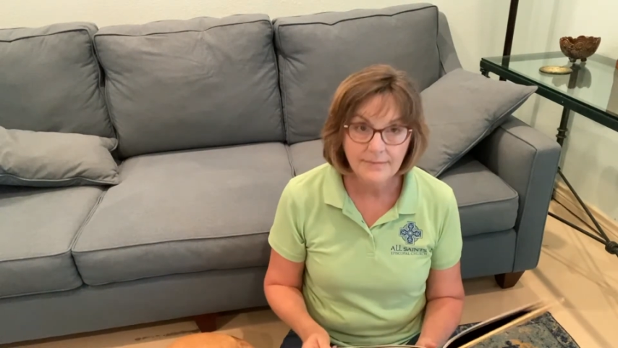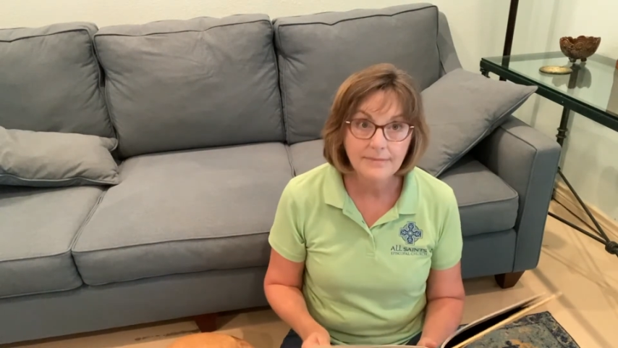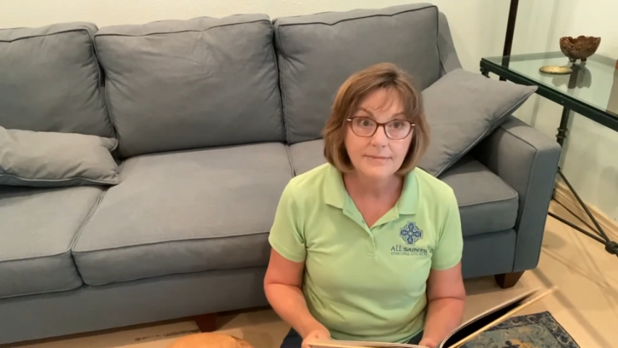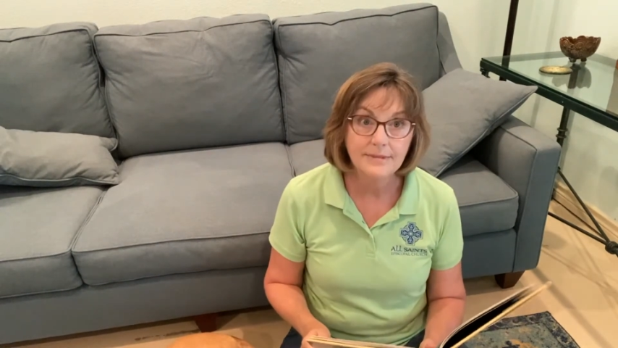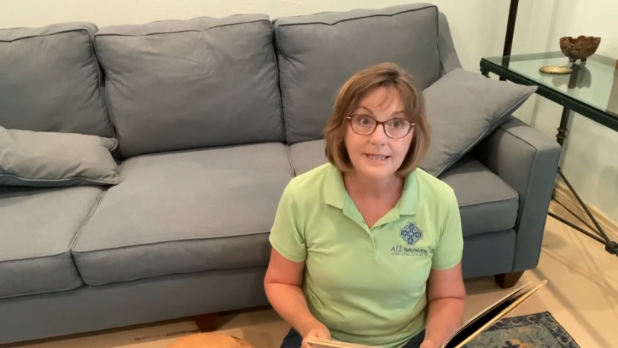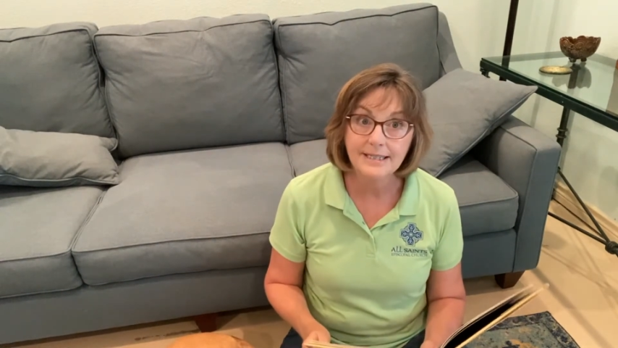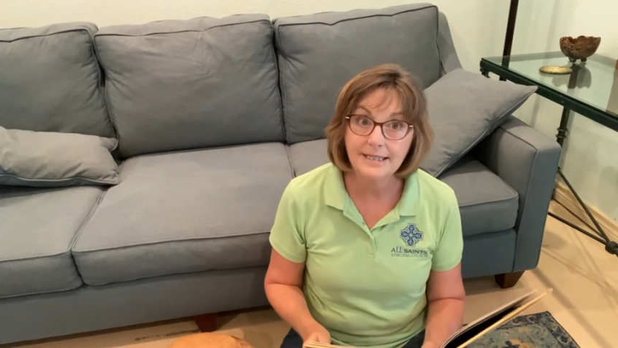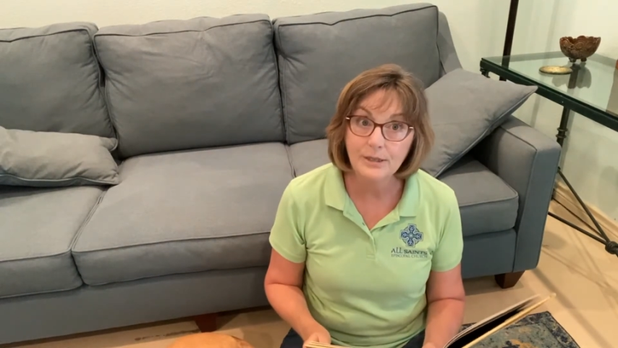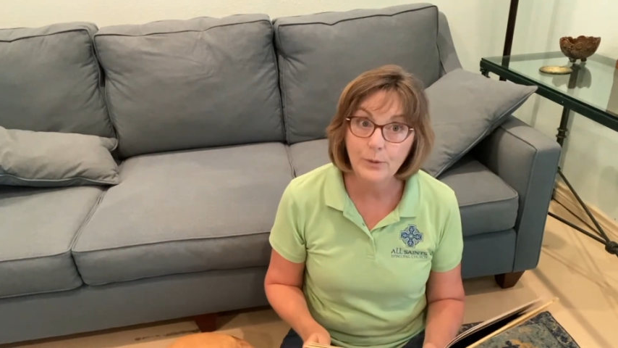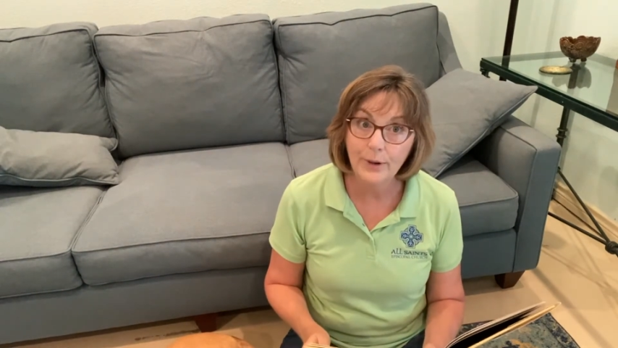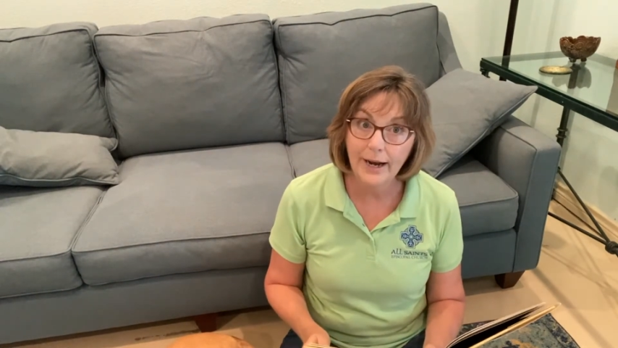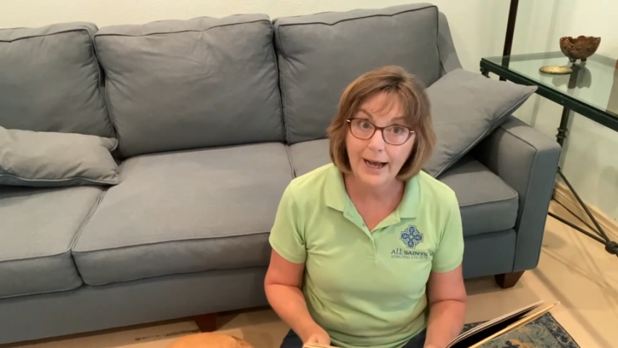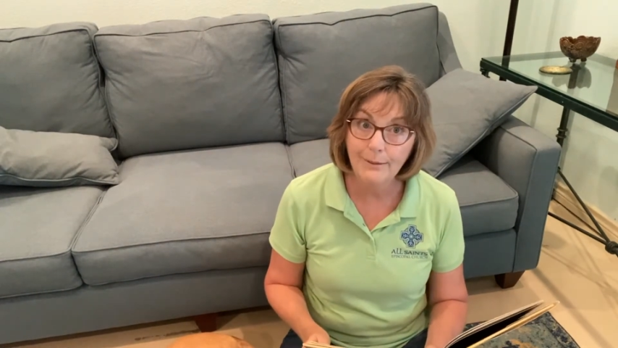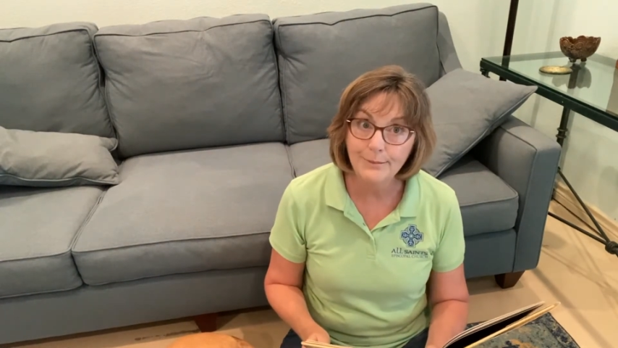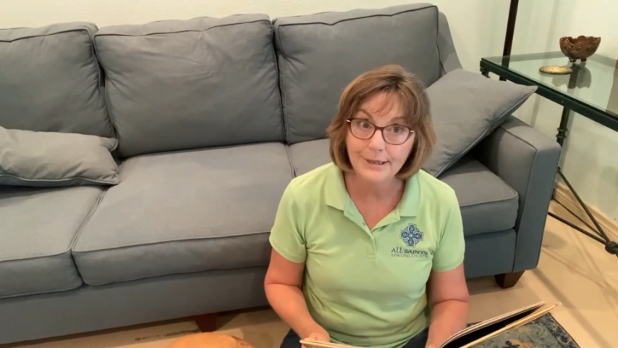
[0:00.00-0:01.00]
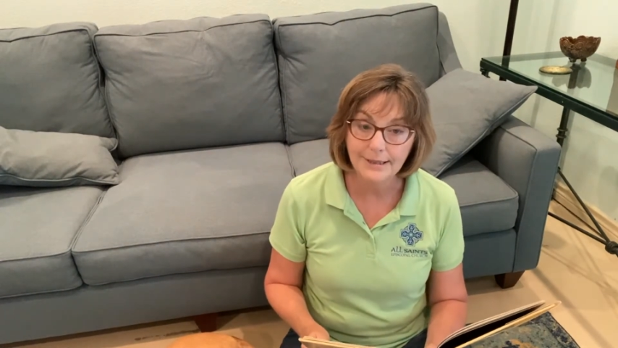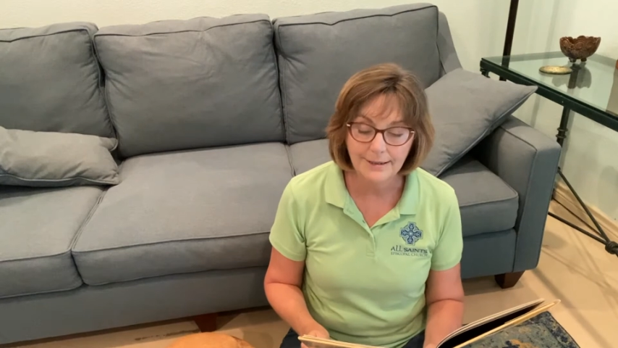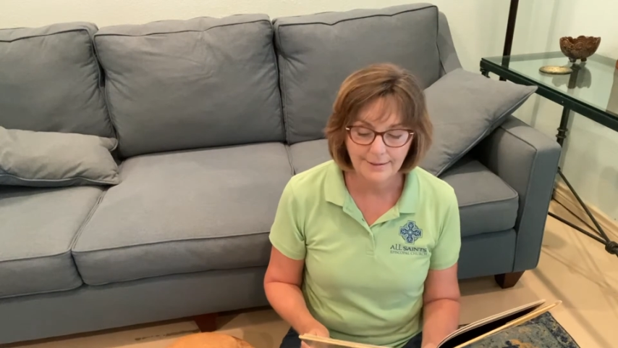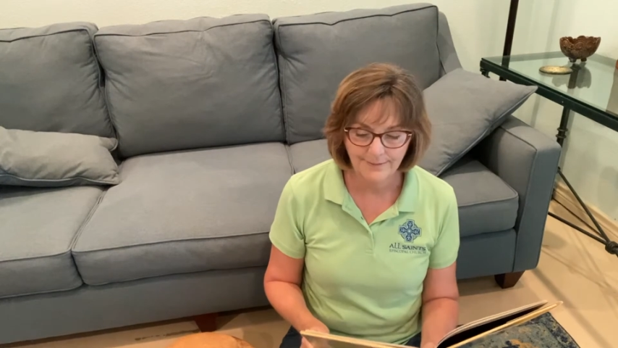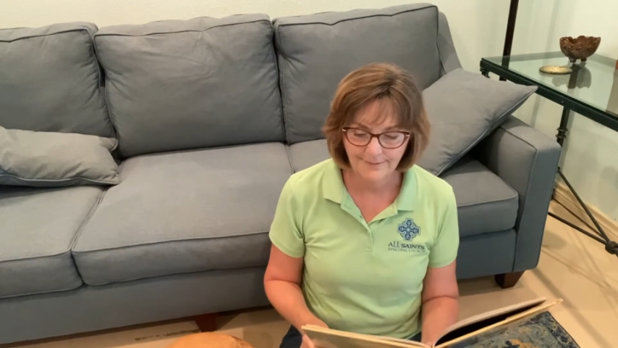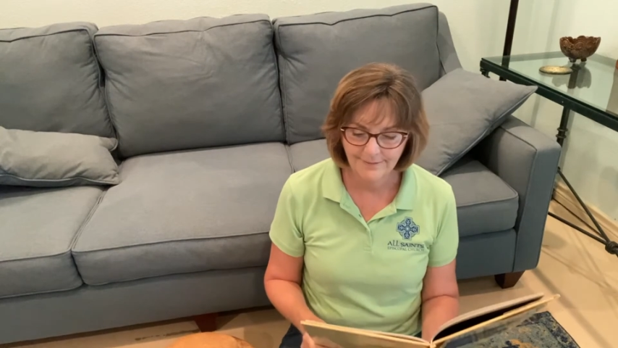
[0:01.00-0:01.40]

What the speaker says: Let's see what happens.